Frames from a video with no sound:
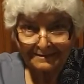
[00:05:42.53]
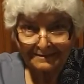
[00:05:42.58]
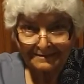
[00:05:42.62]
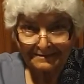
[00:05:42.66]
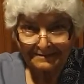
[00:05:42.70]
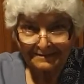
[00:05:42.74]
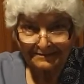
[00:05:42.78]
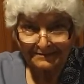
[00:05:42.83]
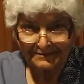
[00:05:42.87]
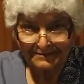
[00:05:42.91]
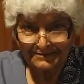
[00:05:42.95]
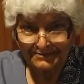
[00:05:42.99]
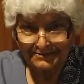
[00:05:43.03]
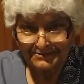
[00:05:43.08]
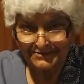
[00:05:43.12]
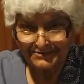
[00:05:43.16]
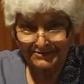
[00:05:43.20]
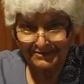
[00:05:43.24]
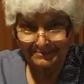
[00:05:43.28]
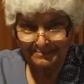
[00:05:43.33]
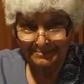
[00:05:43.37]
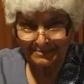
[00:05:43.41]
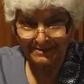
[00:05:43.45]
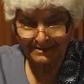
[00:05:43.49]
Doesn't it
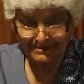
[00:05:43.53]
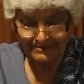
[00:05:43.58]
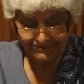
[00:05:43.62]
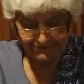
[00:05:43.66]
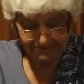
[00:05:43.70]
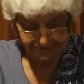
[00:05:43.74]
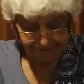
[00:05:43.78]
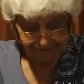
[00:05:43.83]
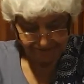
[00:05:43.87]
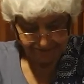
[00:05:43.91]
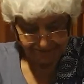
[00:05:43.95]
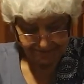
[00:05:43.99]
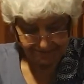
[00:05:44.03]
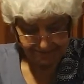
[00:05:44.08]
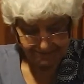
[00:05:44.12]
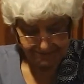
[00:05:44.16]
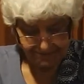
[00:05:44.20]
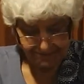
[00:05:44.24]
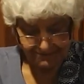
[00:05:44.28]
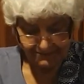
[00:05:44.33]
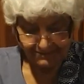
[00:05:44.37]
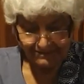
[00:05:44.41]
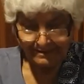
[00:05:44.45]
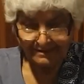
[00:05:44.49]
surprise us
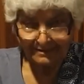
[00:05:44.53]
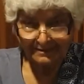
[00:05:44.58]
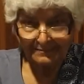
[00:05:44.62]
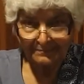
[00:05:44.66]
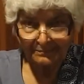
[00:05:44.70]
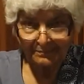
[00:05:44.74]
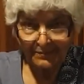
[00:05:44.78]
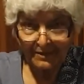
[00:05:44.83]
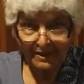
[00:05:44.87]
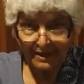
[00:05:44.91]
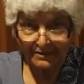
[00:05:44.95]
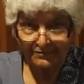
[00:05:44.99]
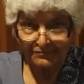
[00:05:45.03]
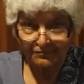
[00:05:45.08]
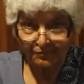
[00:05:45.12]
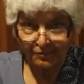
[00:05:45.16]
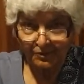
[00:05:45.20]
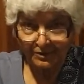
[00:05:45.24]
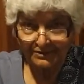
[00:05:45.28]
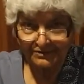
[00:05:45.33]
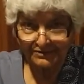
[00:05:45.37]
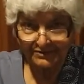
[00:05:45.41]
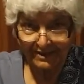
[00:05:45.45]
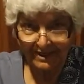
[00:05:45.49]
that at
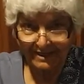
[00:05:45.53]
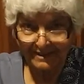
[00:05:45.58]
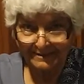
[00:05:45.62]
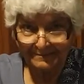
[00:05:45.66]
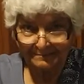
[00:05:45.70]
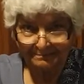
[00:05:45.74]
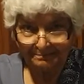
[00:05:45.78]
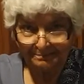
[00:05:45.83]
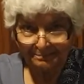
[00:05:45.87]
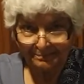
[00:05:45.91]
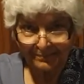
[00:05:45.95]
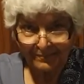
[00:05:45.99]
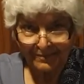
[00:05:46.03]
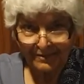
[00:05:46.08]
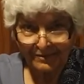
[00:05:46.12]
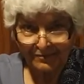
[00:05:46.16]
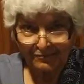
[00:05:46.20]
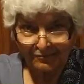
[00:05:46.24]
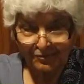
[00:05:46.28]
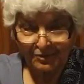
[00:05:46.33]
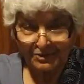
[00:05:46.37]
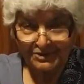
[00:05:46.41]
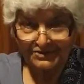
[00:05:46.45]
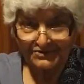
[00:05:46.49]
what time
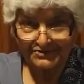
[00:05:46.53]
what